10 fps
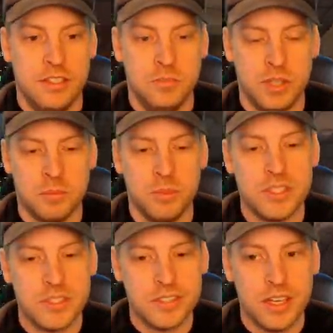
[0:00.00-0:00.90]
Mythic
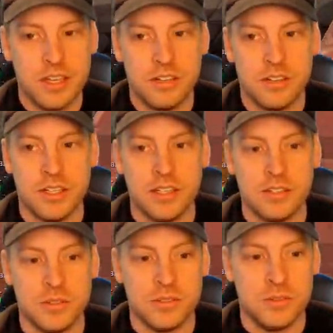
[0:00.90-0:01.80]
Plus set, or now that
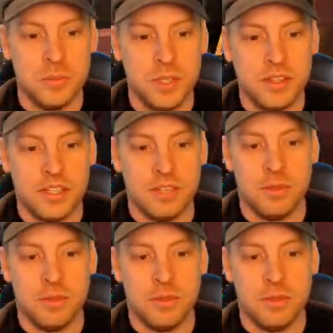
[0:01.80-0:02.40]
we're doing Mythic,